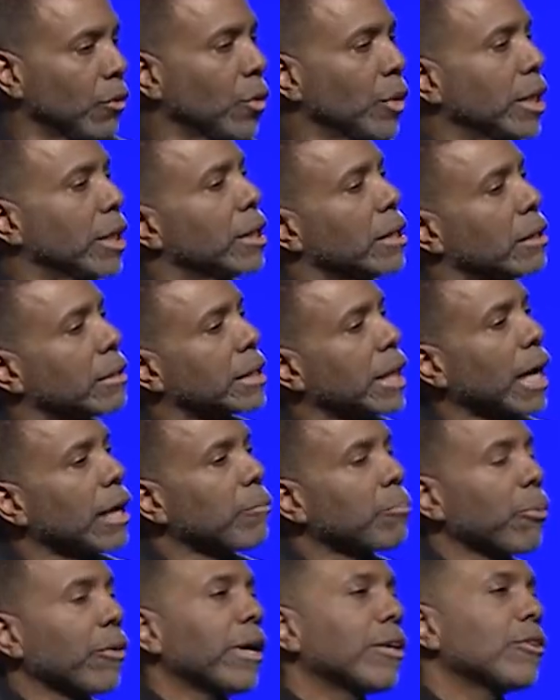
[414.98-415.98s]
went into a kind
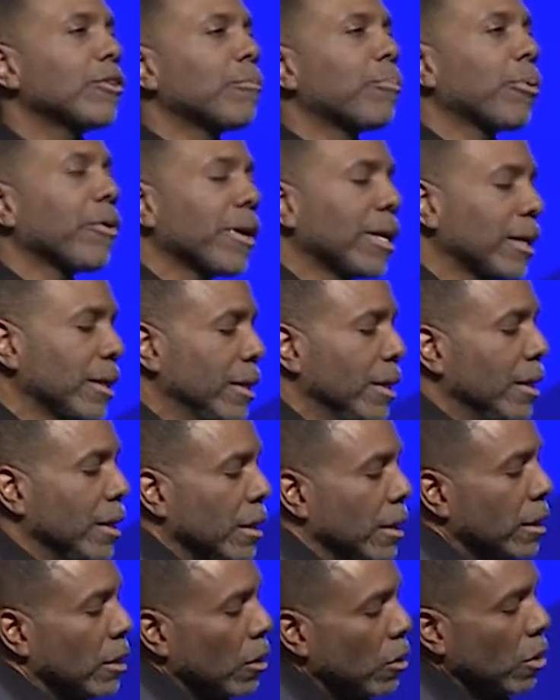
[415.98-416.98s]
of prayer and you're praying,
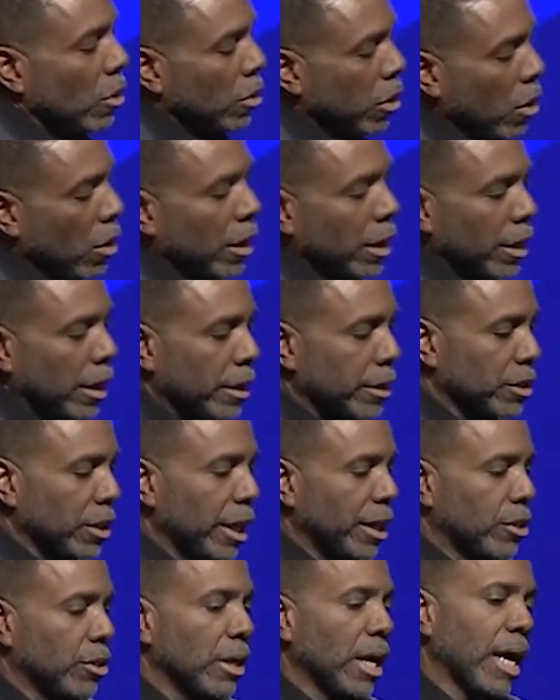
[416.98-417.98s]
oh Lord,
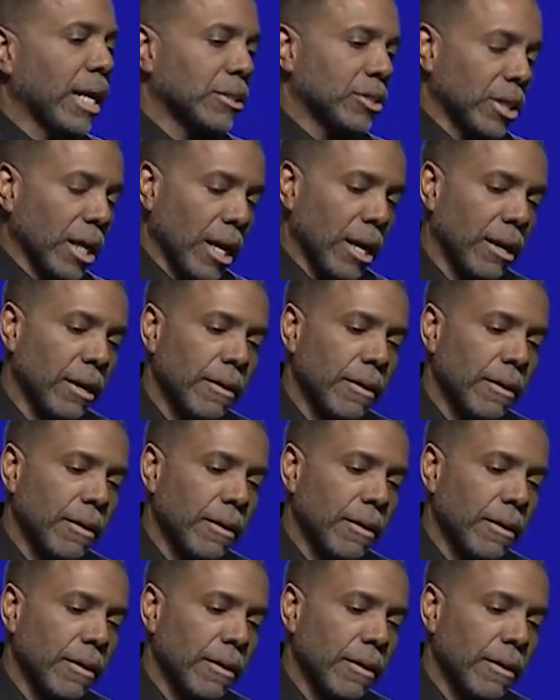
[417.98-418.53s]
thank you, Hasha.